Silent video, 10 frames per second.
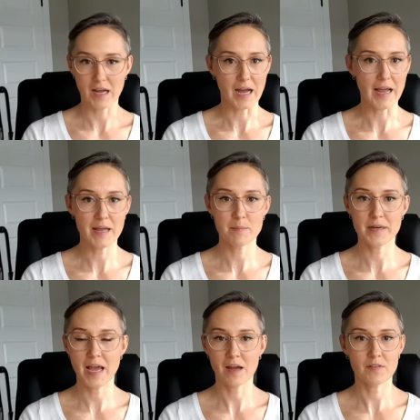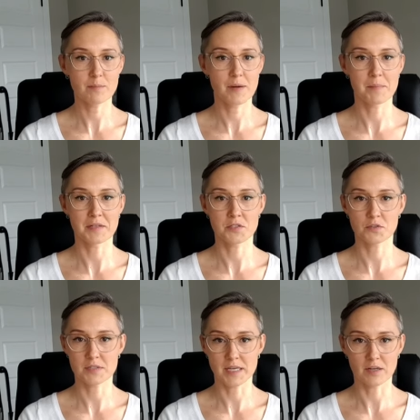I had been having my
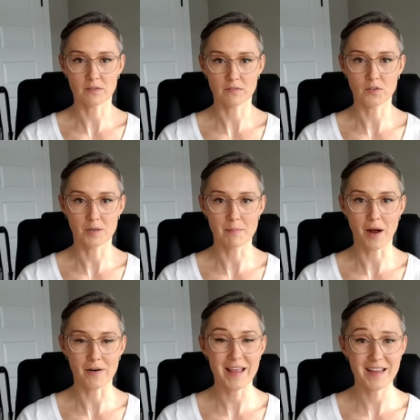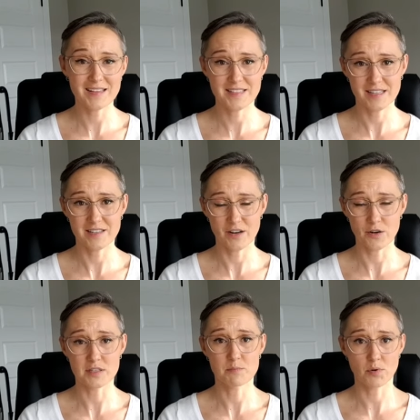menstrual cycle for about 18
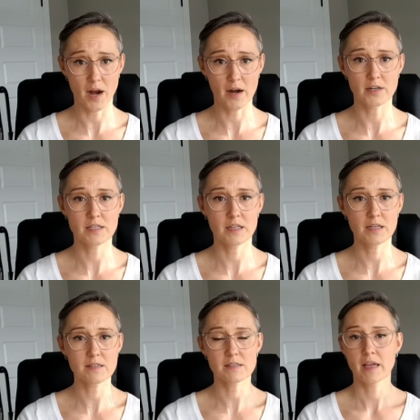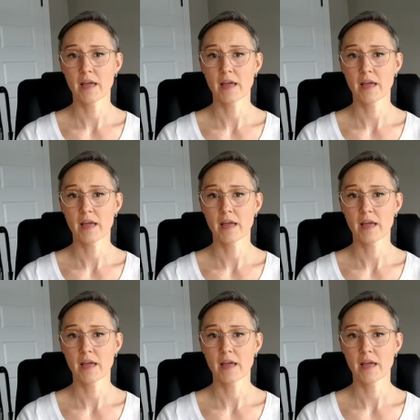years prior to this,